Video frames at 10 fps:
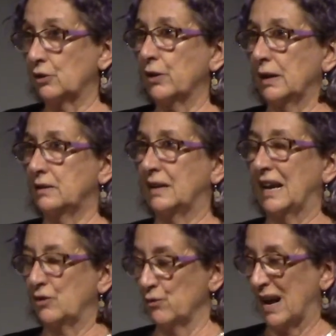tries to get
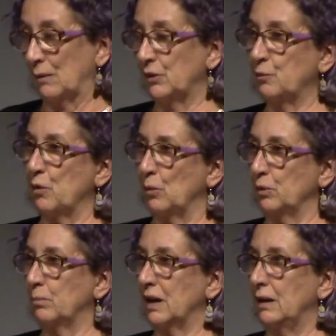around this problem
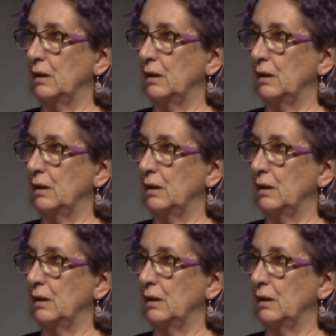by